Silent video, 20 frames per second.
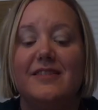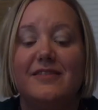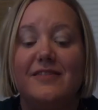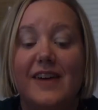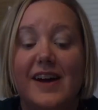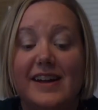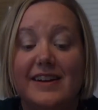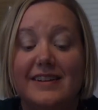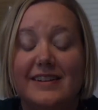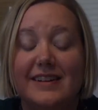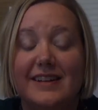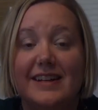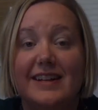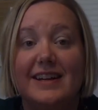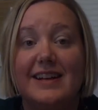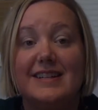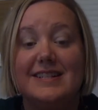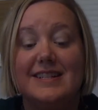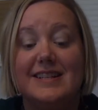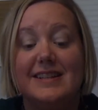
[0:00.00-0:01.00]
Finally,
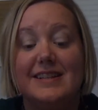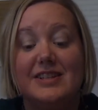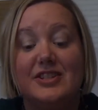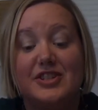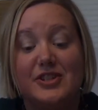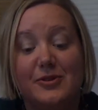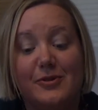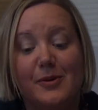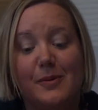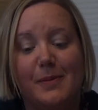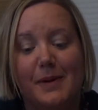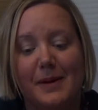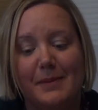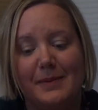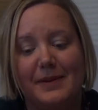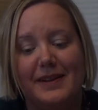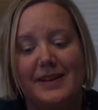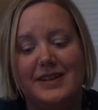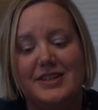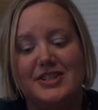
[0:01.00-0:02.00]
as in the general
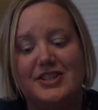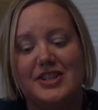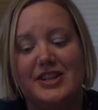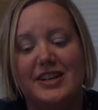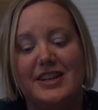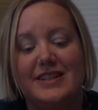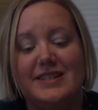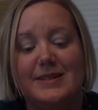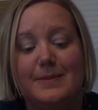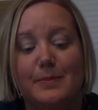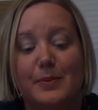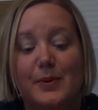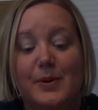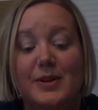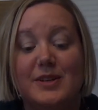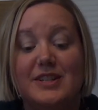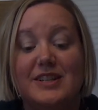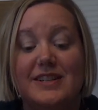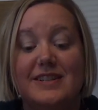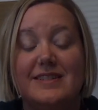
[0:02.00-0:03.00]
population, it's
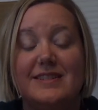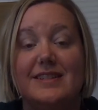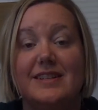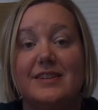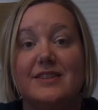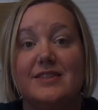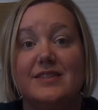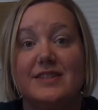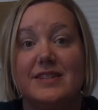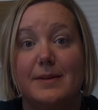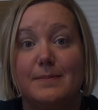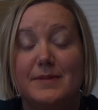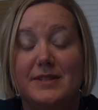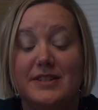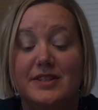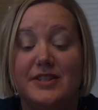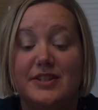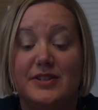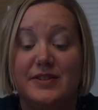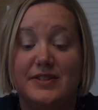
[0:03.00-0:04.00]
important to consider
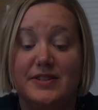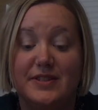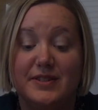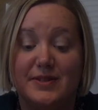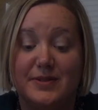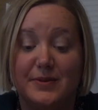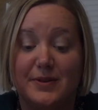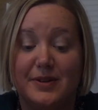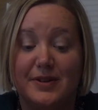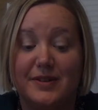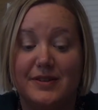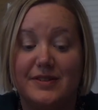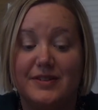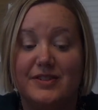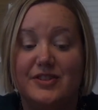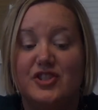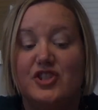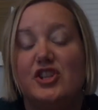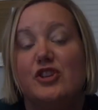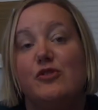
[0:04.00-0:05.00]
substance use disorders,
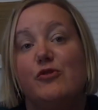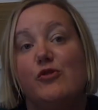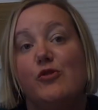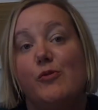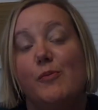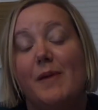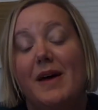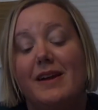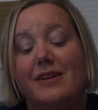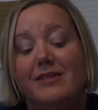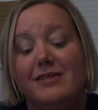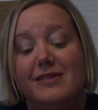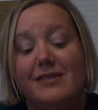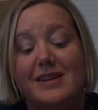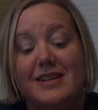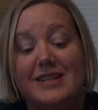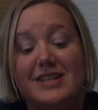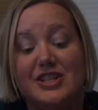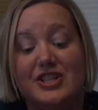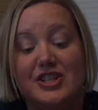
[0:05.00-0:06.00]
general medical
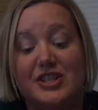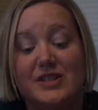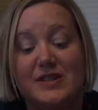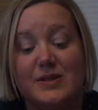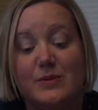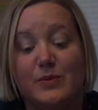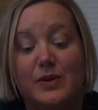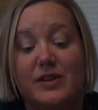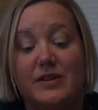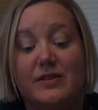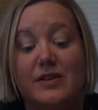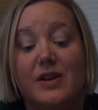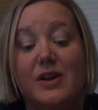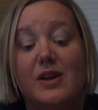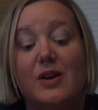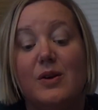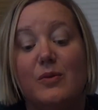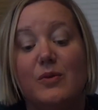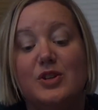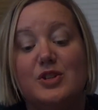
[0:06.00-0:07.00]
conditions
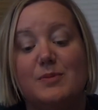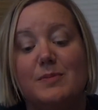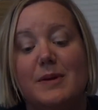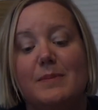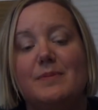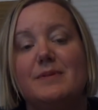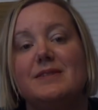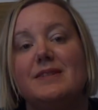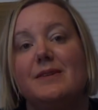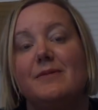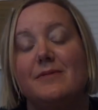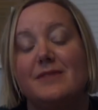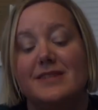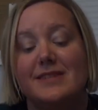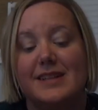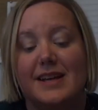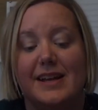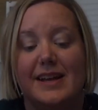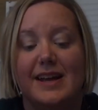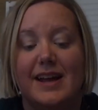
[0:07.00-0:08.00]
which may present with
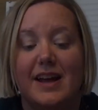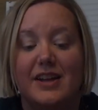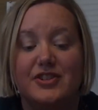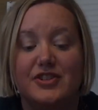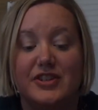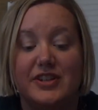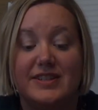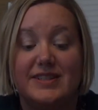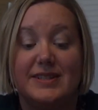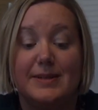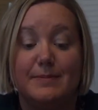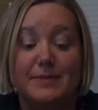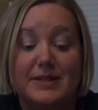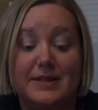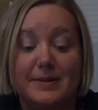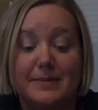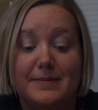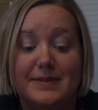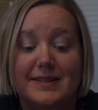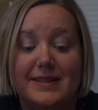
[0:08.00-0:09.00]
psychiatric
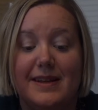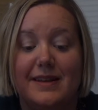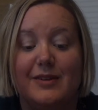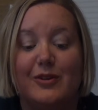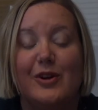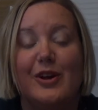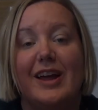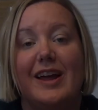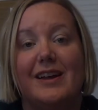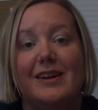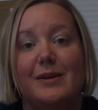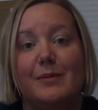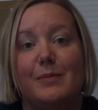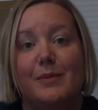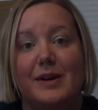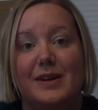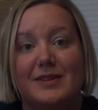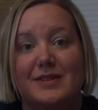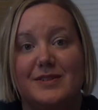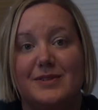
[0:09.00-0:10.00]
symptoms, and organic
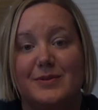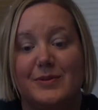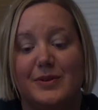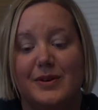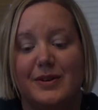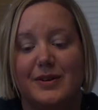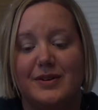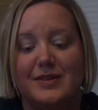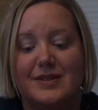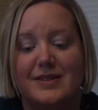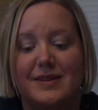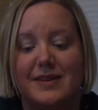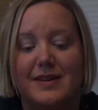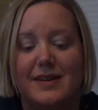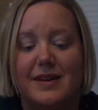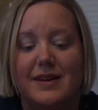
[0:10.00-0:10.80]
brain disorders.